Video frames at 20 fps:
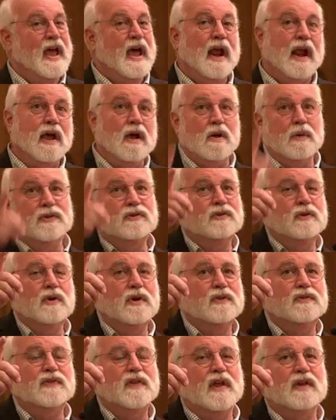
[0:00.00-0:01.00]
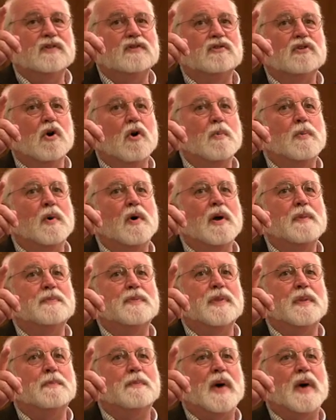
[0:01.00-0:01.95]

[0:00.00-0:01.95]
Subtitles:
And I go, "As soon as they sober up the